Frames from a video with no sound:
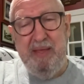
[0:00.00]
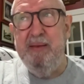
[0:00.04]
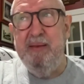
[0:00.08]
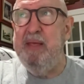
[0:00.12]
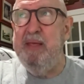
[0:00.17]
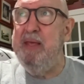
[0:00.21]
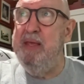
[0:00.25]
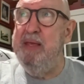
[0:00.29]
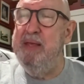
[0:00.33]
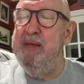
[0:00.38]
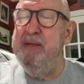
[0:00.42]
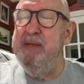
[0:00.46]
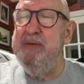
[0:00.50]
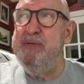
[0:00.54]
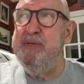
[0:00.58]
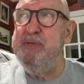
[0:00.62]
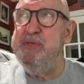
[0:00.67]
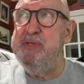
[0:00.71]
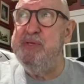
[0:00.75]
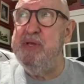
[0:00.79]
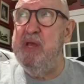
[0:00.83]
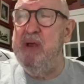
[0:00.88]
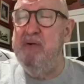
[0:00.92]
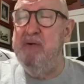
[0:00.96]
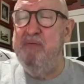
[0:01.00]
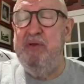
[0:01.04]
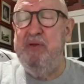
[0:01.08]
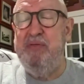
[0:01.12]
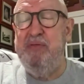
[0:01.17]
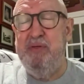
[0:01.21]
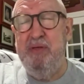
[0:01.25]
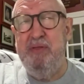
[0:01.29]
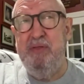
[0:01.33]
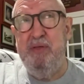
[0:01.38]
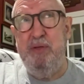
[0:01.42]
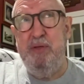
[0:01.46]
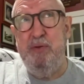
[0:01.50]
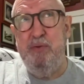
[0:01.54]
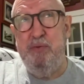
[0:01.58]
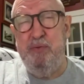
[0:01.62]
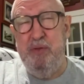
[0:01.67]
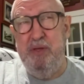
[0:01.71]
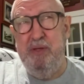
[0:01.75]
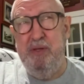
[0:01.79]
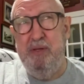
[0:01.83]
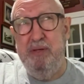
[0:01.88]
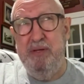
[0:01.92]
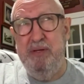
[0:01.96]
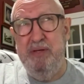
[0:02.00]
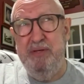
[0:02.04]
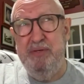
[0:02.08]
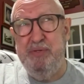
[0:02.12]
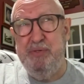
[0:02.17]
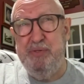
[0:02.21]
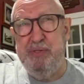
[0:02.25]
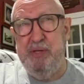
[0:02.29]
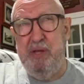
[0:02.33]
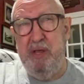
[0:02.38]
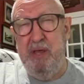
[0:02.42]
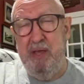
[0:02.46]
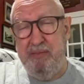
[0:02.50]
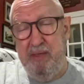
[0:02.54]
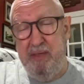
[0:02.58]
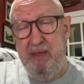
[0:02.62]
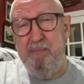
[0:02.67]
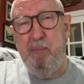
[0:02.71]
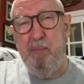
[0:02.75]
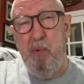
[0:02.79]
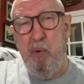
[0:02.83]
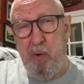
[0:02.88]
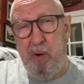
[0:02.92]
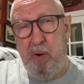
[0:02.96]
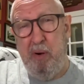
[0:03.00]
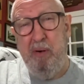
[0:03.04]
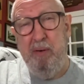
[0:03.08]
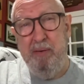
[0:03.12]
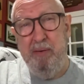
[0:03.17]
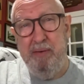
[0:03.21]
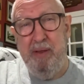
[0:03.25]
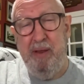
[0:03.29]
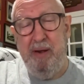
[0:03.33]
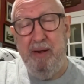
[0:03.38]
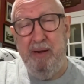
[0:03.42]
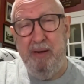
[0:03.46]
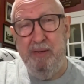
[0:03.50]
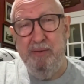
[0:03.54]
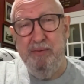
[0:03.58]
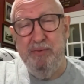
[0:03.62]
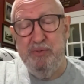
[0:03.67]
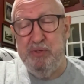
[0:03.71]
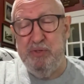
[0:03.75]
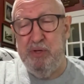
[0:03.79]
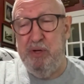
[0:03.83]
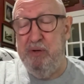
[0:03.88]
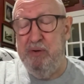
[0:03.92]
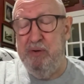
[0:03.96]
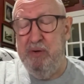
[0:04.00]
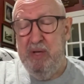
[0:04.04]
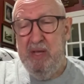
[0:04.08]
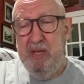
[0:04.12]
it is everything that you think it is, and then more, So